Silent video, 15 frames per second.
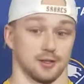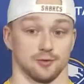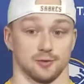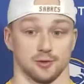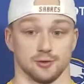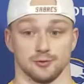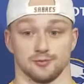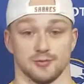know,
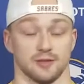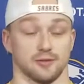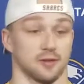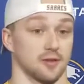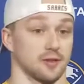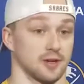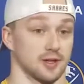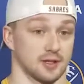do
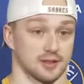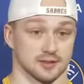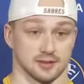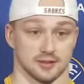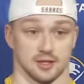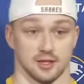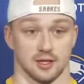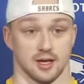different things and
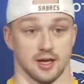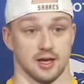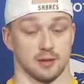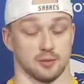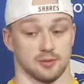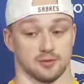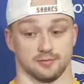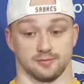all that.
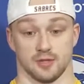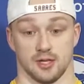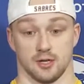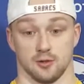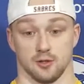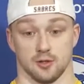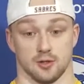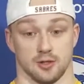But now,
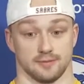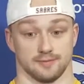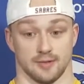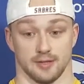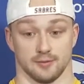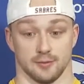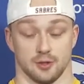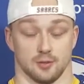you know, I,
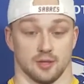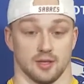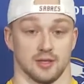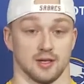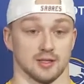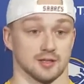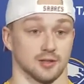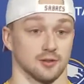I, all my
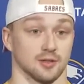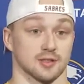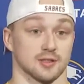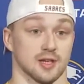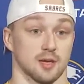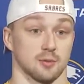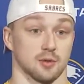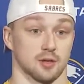days look the
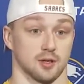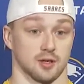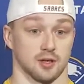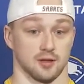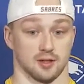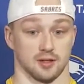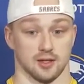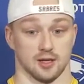same, and I
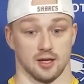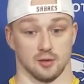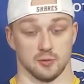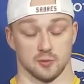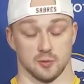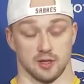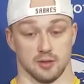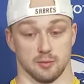think that helped
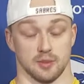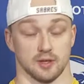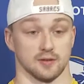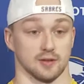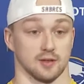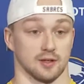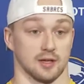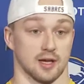me
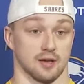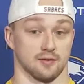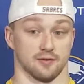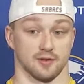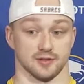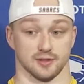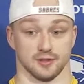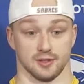mentally and
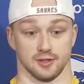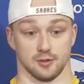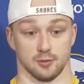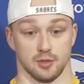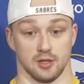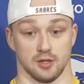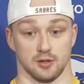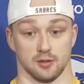physically to
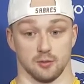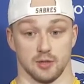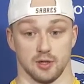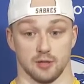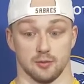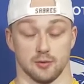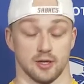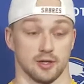be to be
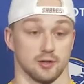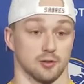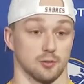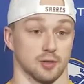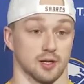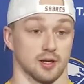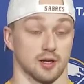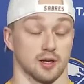ready to
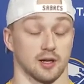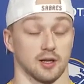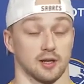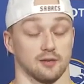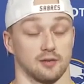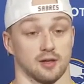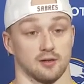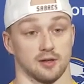play at a high
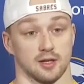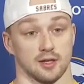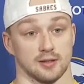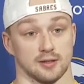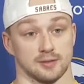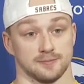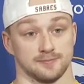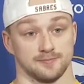level every
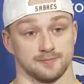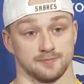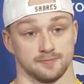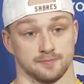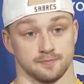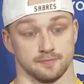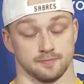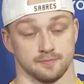night.
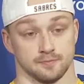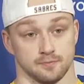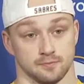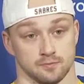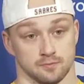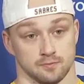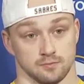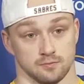through it all,
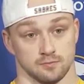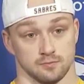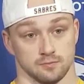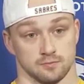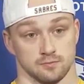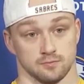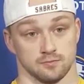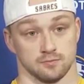was it a
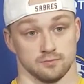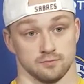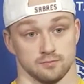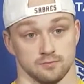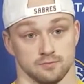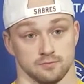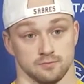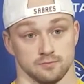relief when that
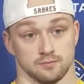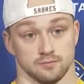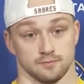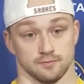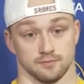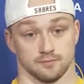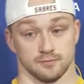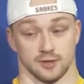puck went in the
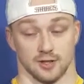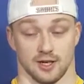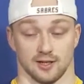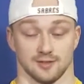net? Yeah,